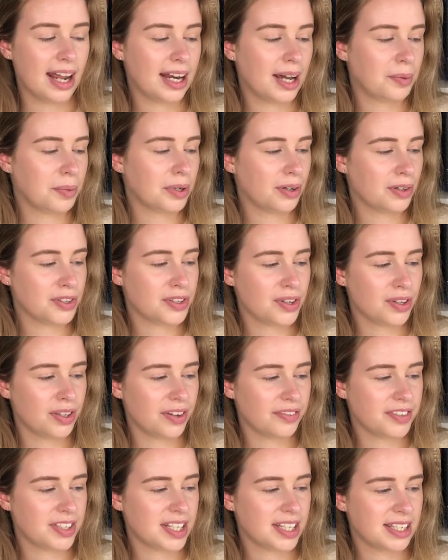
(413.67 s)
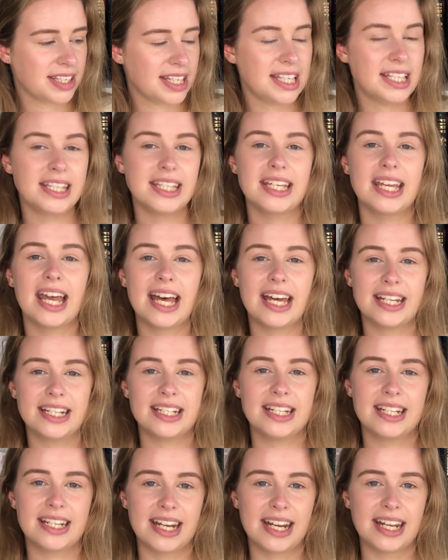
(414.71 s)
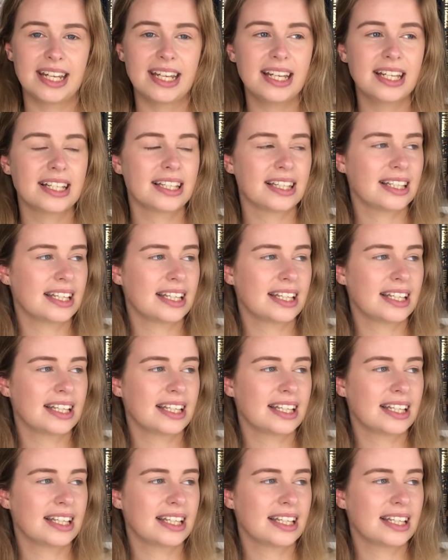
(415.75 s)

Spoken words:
and I would also love to see the ending,